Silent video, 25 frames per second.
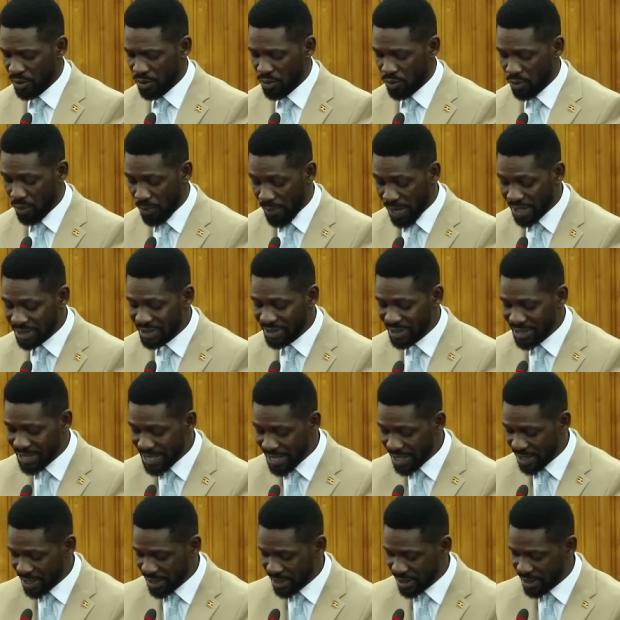We must
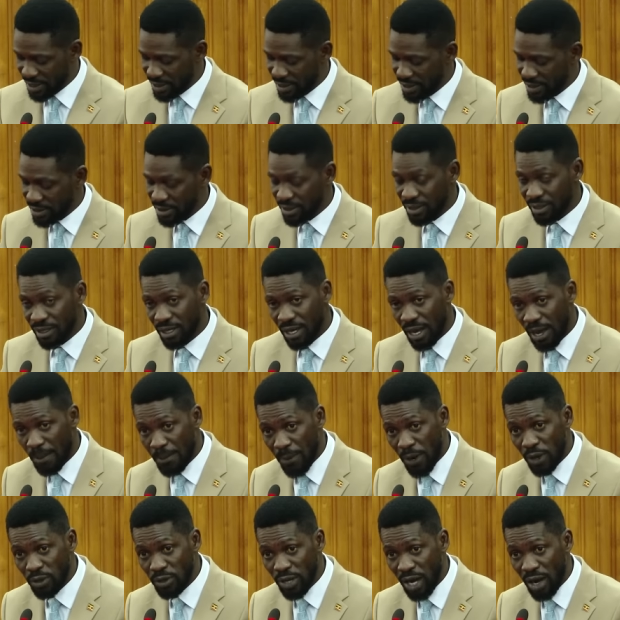think
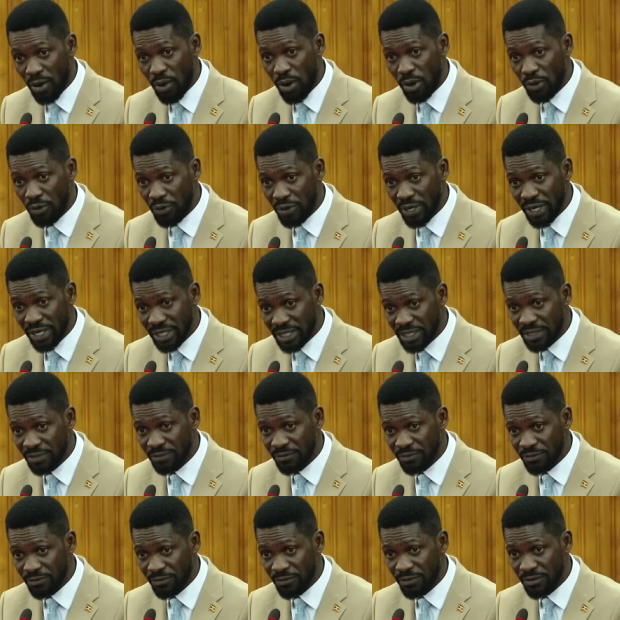about our
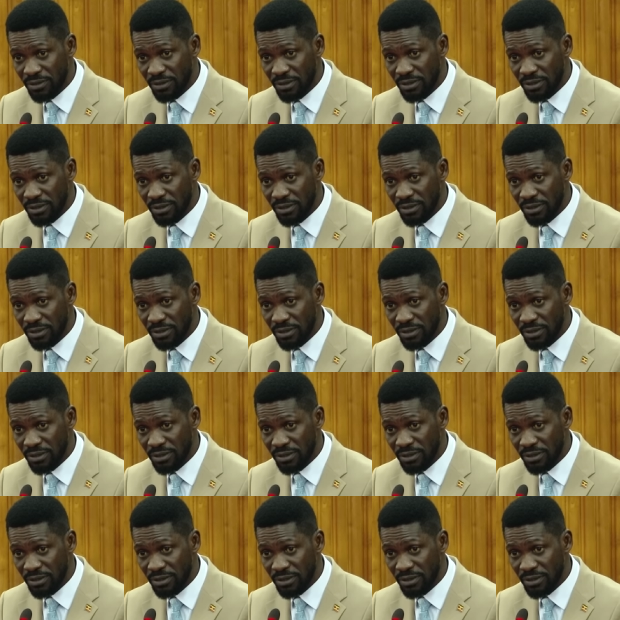creative